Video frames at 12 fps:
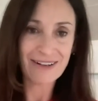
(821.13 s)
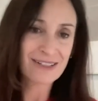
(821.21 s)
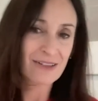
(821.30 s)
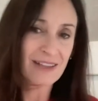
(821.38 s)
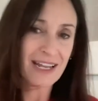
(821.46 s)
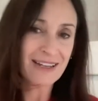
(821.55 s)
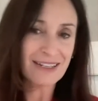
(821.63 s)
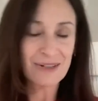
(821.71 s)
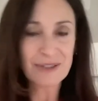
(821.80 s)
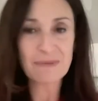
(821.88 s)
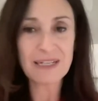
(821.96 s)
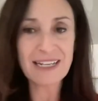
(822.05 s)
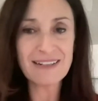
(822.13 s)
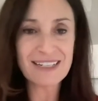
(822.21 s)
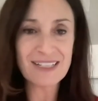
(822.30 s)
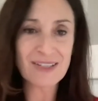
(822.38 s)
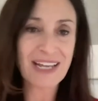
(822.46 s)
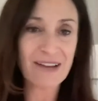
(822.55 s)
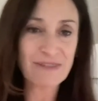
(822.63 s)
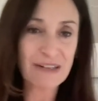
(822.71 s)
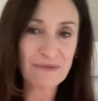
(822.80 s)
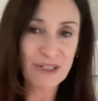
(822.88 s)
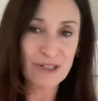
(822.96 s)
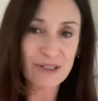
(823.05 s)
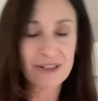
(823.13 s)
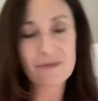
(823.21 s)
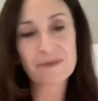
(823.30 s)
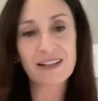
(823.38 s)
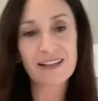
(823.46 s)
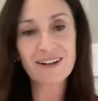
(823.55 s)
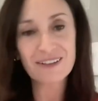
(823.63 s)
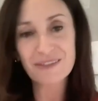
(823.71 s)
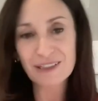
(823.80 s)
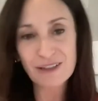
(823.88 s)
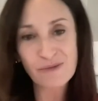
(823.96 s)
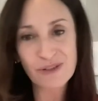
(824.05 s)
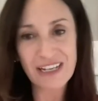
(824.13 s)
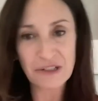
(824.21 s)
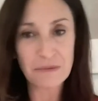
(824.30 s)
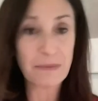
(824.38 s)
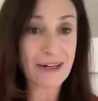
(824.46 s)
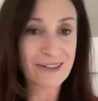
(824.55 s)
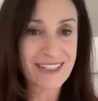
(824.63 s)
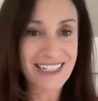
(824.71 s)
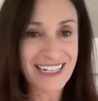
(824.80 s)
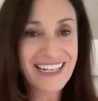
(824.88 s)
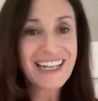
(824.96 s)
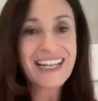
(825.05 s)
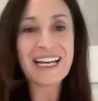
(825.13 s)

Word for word: And so they, you know, it's McKinsey, so they have to have a good term. So they call it the globalization penalty.